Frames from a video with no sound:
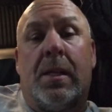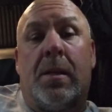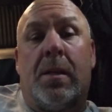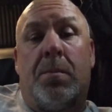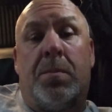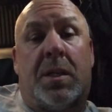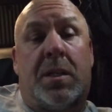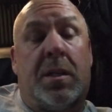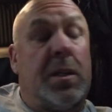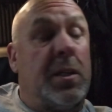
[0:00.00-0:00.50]

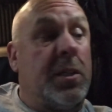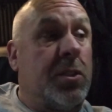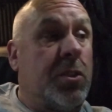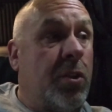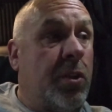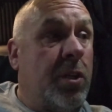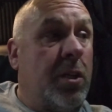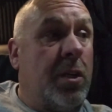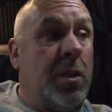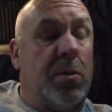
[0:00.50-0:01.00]
because
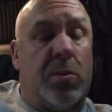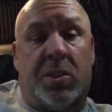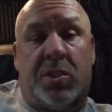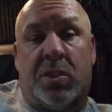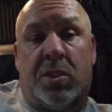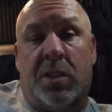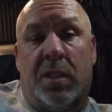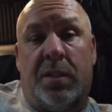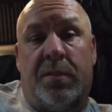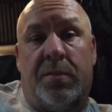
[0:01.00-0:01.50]
their
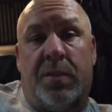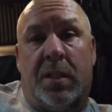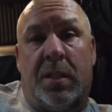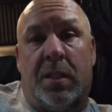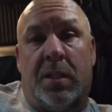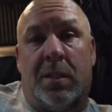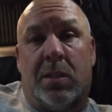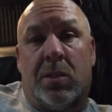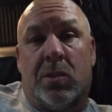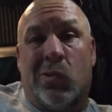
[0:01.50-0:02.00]
receiving
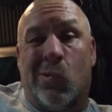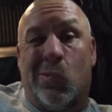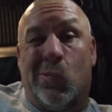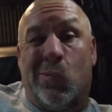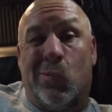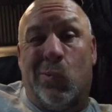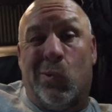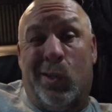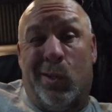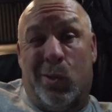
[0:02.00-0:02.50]
is
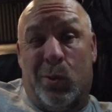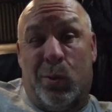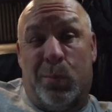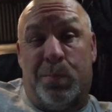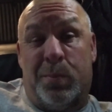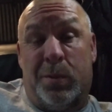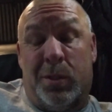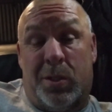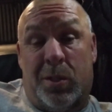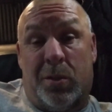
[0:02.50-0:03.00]
only
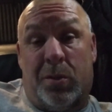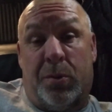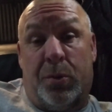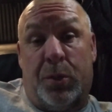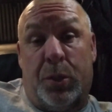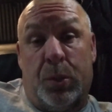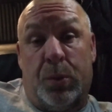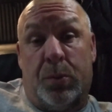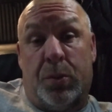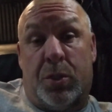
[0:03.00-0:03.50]
open till
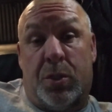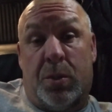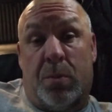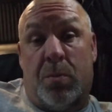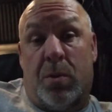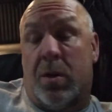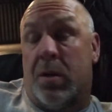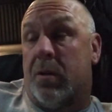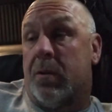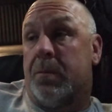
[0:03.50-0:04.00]
noon
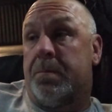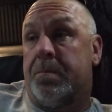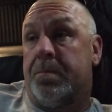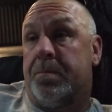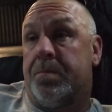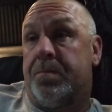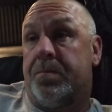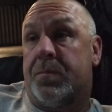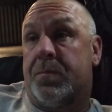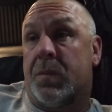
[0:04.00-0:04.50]
tomorrow.
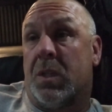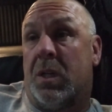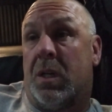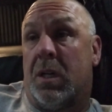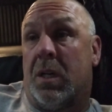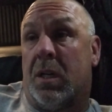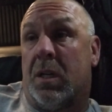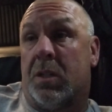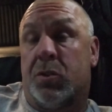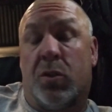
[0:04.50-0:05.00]

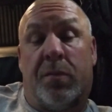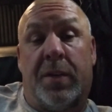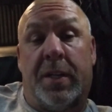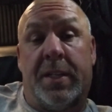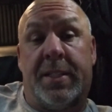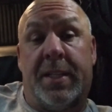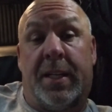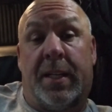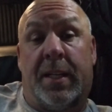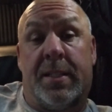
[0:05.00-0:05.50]
Uh, so if I
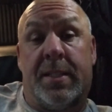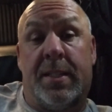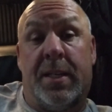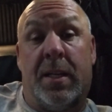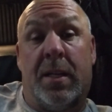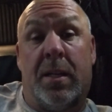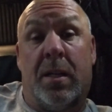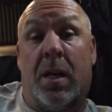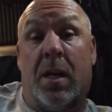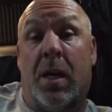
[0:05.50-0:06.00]
take a
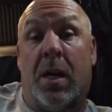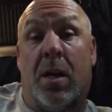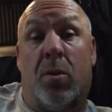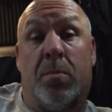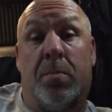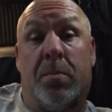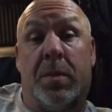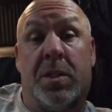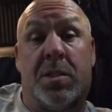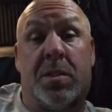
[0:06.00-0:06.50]
10, I'll
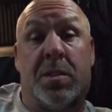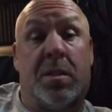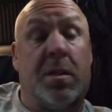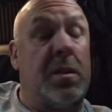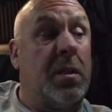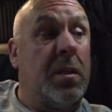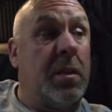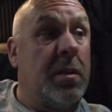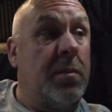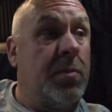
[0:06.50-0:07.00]
miss the
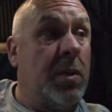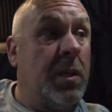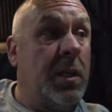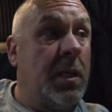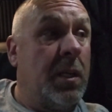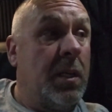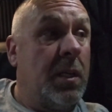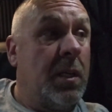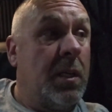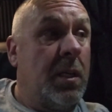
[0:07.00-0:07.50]
delivery.
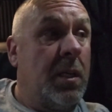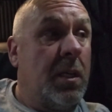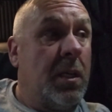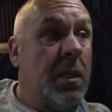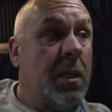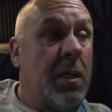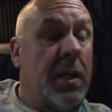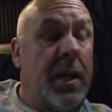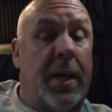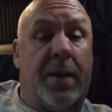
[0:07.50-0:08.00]

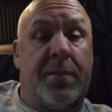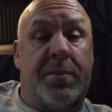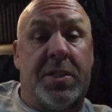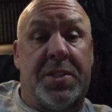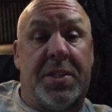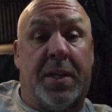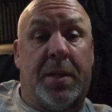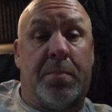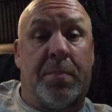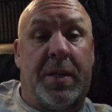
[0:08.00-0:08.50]
I have to
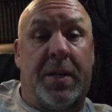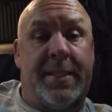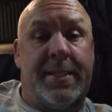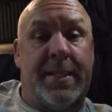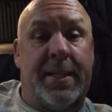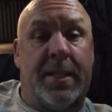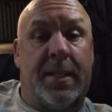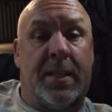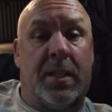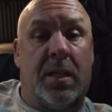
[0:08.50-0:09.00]
take my
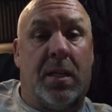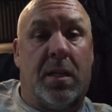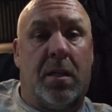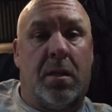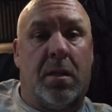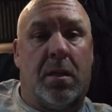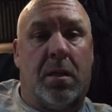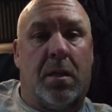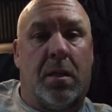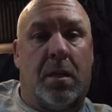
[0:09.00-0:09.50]
10
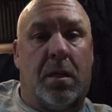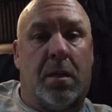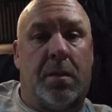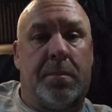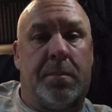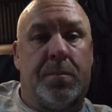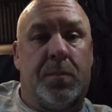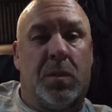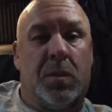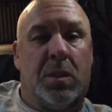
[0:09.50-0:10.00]
there and uh,
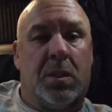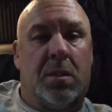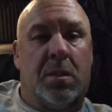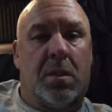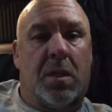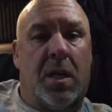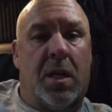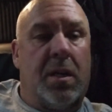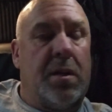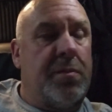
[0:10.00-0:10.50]

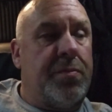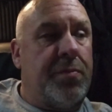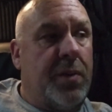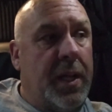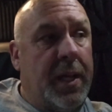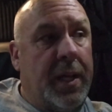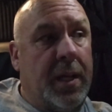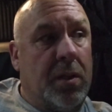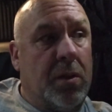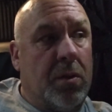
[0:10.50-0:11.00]
kind of
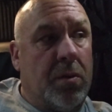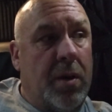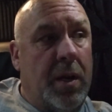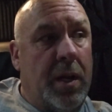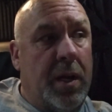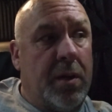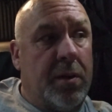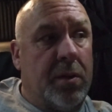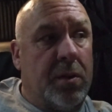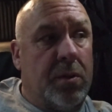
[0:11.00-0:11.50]
finagle
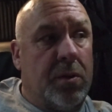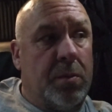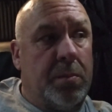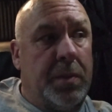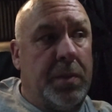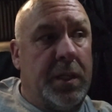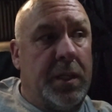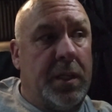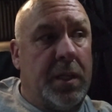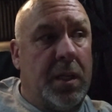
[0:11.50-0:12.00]
around a little
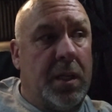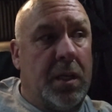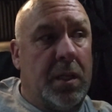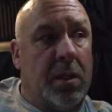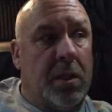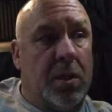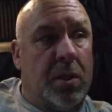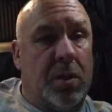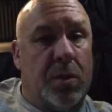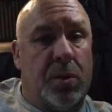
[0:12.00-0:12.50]
bit and
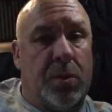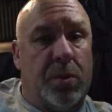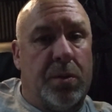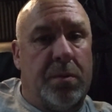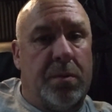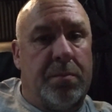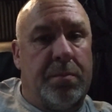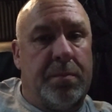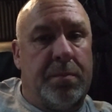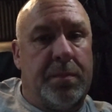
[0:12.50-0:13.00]
unload.
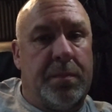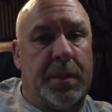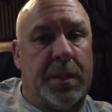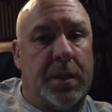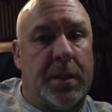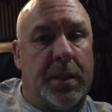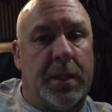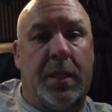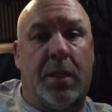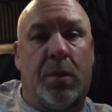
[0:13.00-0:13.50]

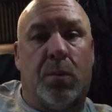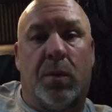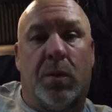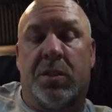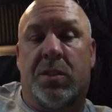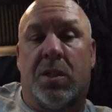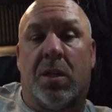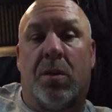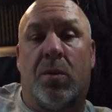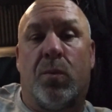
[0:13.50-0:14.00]
Uh,
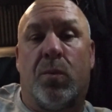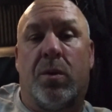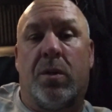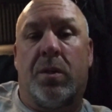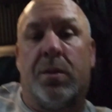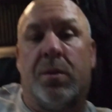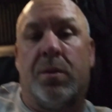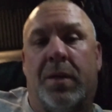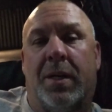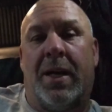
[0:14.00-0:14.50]
anyways, I don't want
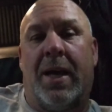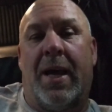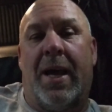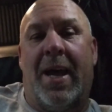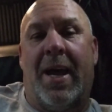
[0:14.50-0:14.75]
to